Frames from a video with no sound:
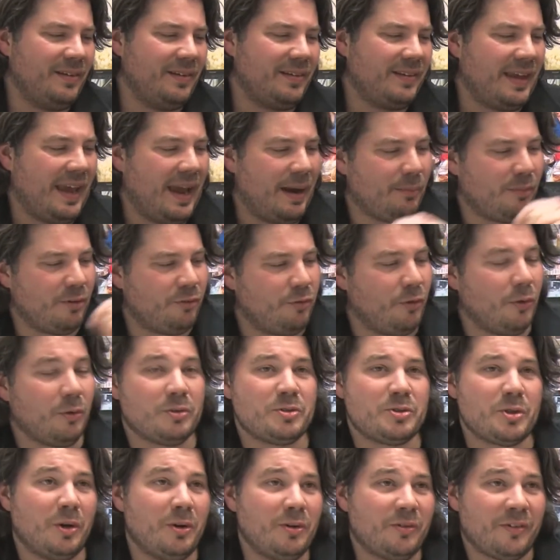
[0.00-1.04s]
camera
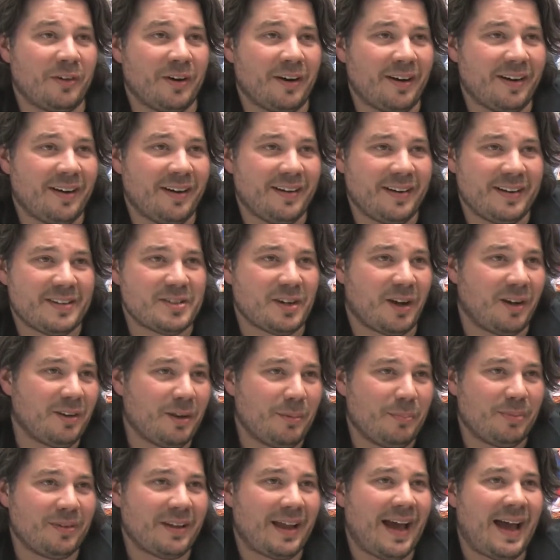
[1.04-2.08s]
folds over, it's all
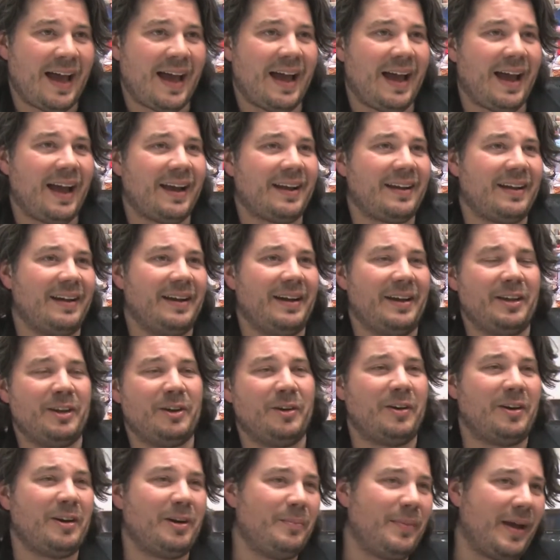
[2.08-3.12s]
in black, you
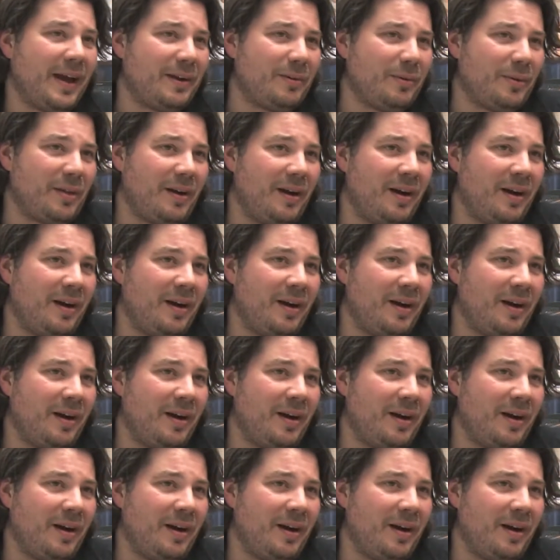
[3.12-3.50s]
don't come back with